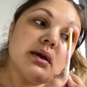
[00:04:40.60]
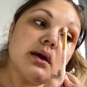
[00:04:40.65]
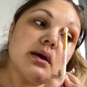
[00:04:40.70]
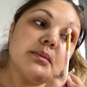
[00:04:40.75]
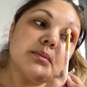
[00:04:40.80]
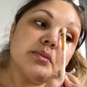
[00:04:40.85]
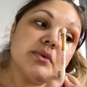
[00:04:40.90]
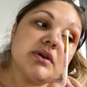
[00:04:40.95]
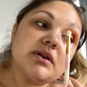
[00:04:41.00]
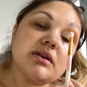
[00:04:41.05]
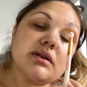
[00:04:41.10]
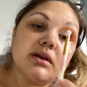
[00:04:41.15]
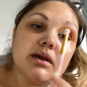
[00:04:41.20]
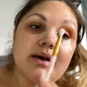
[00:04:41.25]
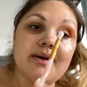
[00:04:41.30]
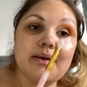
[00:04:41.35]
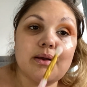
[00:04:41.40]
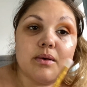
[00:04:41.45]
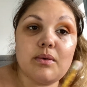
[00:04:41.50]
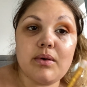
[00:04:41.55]
I'm just
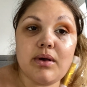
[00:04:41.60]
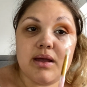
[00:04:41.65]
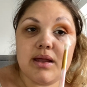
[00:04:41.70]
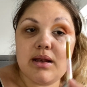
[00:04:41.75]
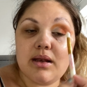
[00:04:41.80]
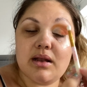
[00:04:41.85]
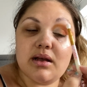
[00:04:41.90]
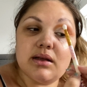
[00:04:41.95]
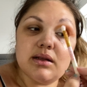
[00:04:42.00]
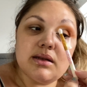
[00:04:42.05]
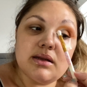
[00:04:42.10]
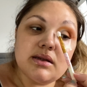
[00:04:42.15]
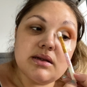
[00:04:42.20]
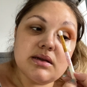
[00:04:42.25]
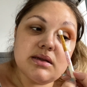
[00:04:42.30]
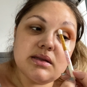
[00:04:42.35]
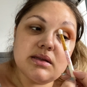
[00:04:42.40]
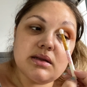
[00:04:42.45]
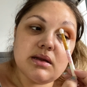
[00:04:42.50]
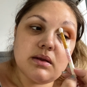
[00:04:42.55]
going quite lightly
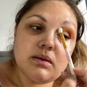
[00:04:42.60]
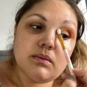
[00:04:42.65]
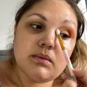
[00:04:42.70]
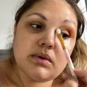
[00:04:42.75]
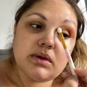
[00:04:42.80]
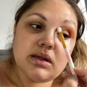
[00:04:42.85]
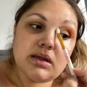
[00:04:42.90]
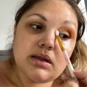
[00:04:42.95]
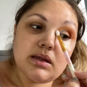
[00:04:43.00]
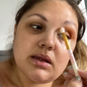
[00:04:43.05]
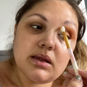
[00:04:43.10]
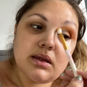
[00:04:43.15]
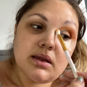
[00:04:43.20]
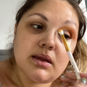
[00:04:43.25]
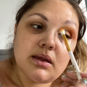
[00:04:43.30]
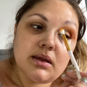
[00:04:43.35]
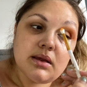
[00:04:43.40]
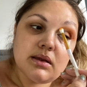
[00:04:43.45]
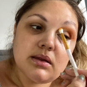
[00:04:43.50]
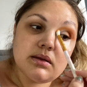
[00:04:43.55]
because I don't want it
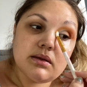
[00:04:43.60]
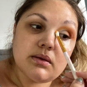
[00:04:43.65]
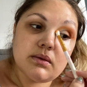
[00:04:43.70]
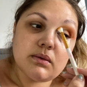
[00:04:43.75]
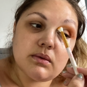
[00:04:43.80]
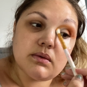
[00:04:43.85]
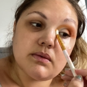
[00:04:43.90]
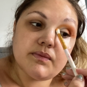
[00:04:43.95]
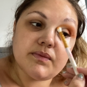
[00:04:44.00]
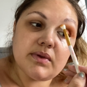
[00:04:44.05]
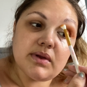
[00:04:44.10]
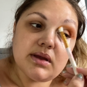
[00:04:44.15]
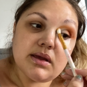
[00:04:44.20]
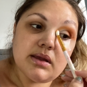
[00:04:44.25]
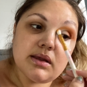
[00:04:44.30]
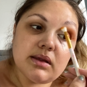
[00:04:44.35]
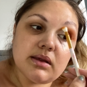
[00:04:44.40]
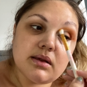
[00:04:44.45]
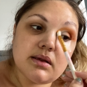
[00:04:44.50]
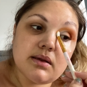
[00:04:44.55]
sort of like